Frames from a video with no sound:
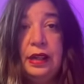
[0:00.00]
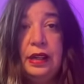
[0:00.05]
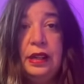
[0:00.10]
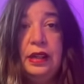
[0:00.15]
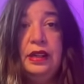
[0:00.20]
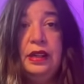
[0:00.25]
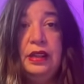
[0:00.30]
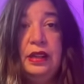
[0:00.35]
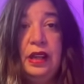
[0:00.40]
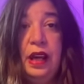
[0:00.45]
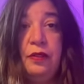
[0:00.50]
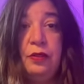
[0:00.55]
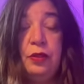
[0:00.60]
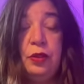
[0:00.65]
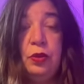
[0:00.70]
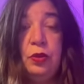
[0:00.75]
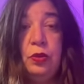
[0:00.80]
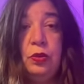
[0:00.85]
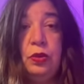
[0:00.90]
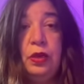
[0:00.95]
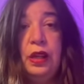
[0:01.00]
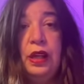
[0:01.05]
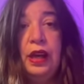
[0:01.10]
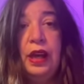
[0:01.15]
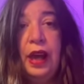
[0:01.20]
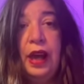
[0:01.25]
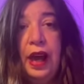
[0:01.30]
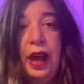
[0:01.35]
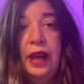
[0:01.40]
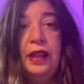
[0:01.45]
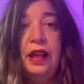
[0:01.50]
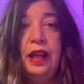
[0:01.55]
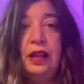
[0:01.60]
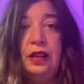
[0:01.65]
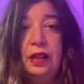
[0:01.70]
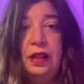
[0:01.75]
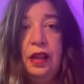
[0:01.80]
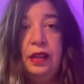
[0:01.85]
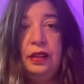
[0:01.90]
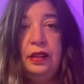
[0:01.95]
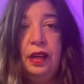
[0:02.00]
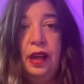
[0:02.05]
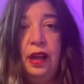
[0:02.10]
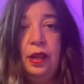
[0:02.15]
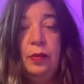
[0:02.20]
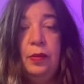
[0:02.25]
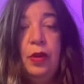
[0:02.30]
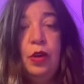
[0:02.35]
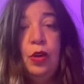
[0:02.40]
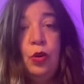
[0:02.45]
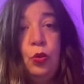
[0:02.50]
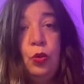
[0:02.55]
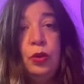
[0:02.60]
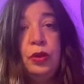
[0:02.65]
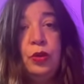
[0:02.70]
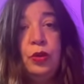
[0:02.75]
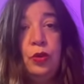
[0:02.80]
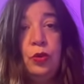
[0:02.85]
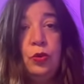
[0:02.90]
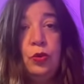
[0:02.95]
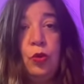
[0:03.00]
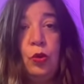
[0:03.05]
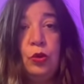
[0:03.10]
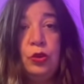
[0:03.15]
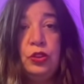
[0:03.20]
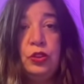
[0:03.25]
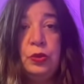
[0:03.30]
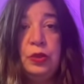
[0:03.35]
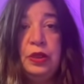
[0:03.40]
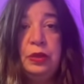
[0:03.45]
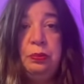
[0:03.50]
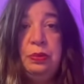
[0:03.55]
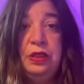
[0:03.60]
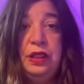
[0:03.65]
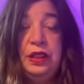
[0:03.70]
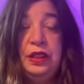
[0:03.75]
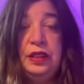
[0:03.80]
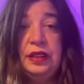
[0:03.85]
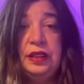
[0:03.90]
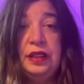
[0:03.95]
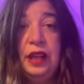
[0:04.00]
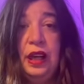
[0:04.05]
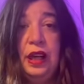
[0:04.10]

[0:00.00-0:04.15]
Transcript: in the afternoon, and at nighttime with her rosary beads.